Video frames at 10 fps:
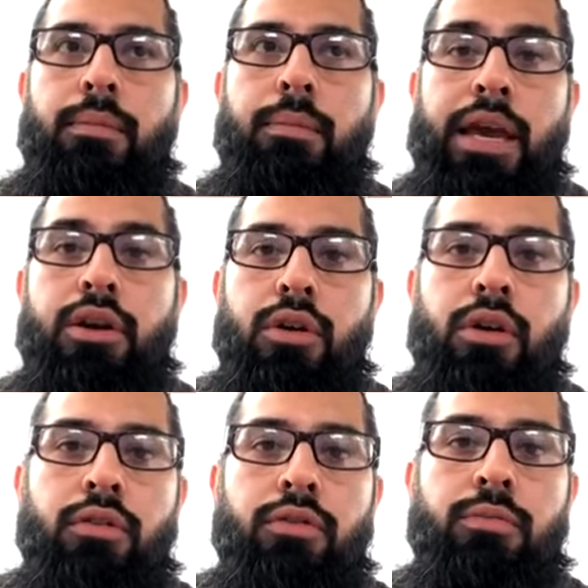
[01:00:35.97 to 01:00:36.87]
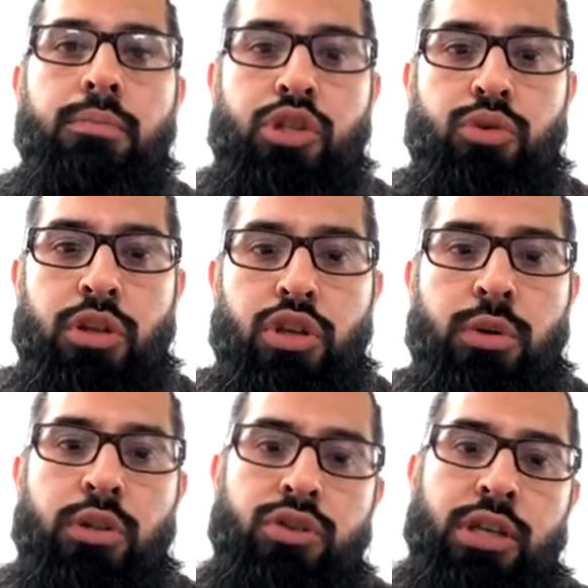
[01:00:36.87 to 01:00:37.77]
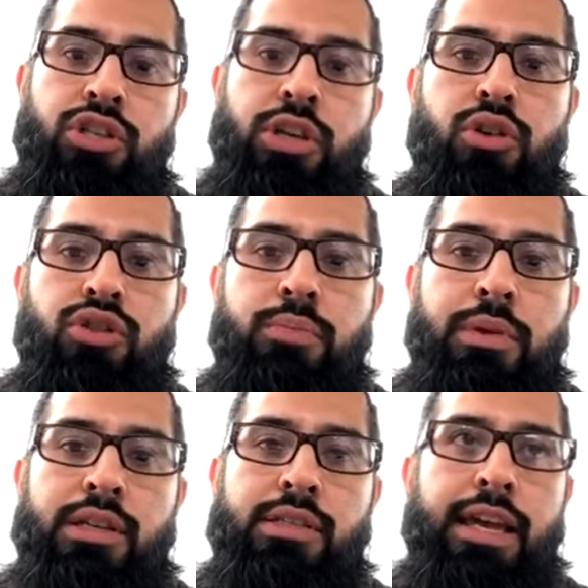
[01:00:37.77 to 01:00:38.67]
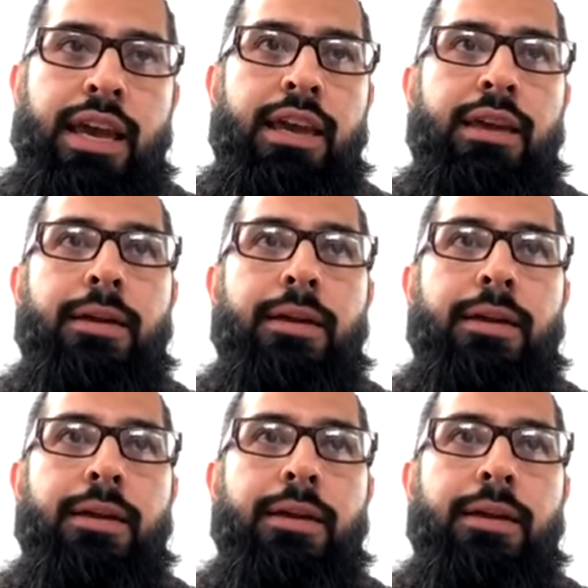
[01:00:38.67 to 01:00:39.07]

maker between you and those ancient energies because they